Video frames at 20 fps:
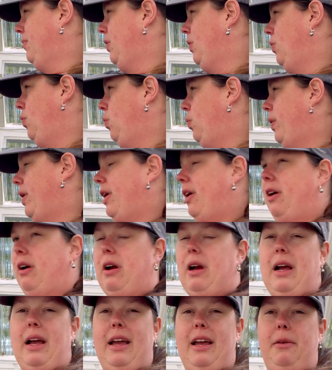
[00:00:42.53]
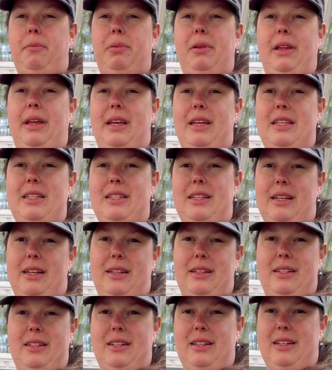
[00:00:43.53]
where I had placed
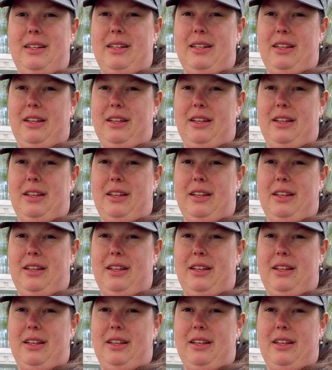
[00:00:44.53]
it.